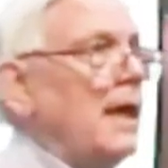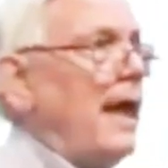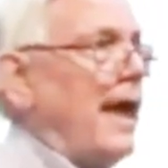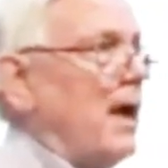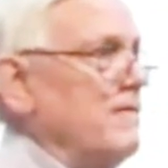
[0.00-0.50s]

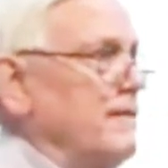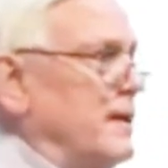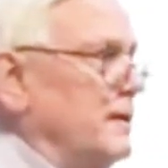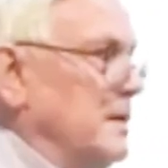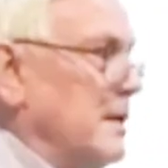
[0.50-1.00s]
have,
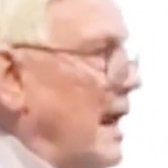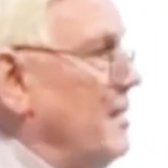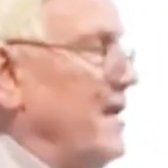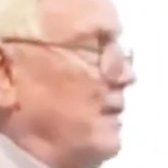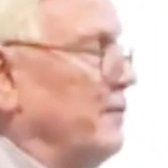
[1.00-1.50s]
and
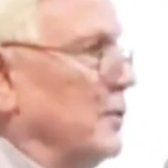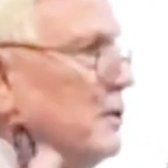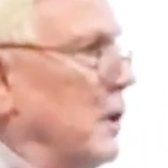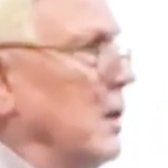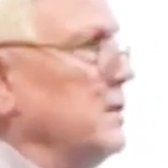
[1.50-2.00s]
have had for a
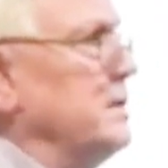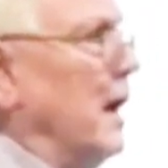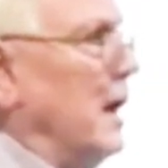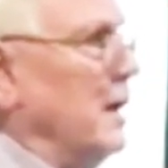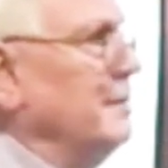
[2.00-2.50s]
long
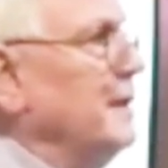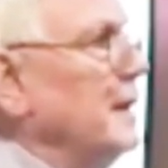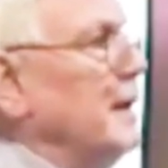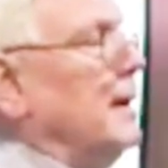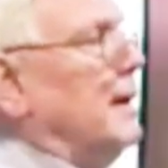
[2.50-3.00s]
time,
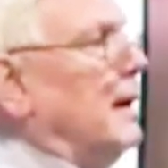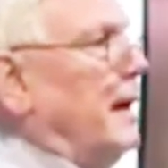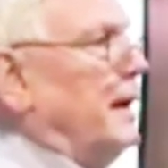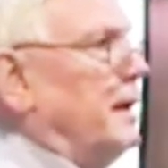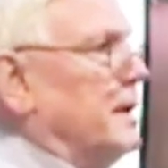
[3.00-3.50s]

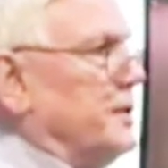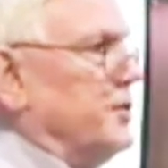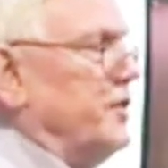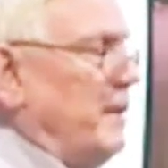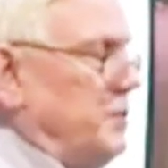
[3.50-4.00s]
a
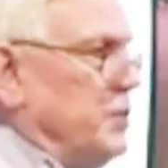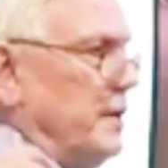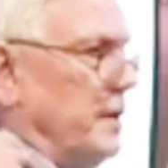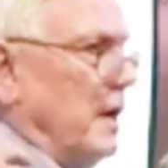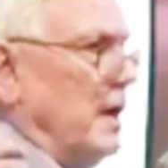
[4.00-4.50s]

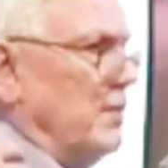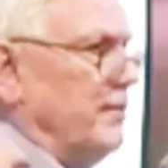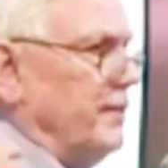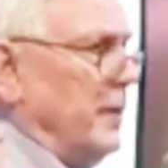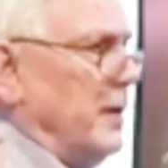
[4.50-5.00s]
conception
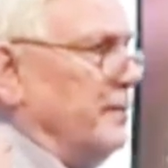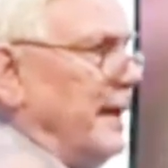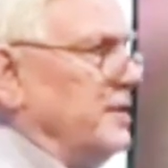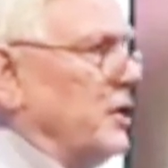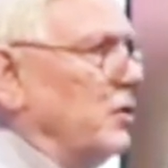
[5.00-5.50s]
of
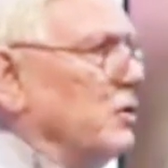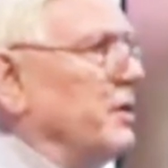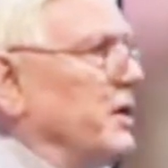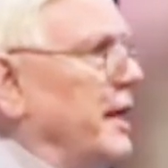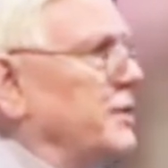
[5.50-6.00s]
basic
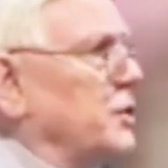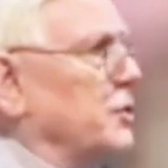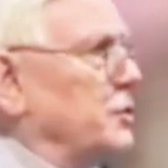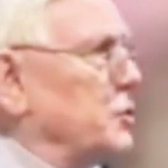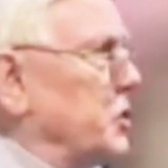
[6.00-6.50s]
human nature.
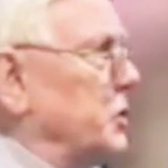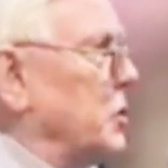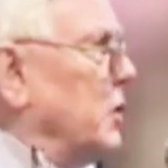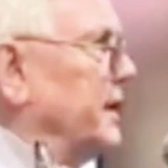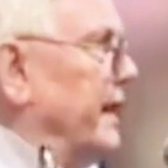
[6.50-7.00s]
It's usually
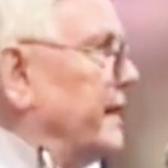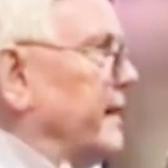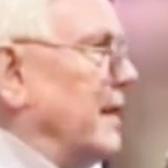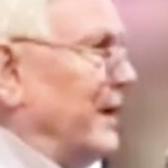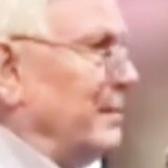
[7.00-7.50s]
called
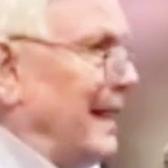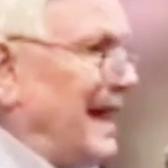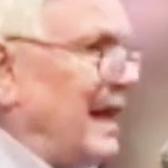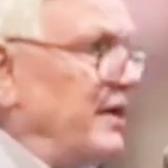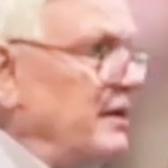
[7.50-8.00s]
economic
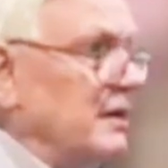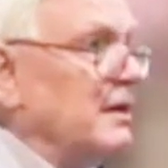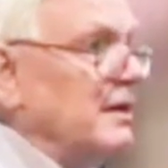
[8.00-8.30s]
man.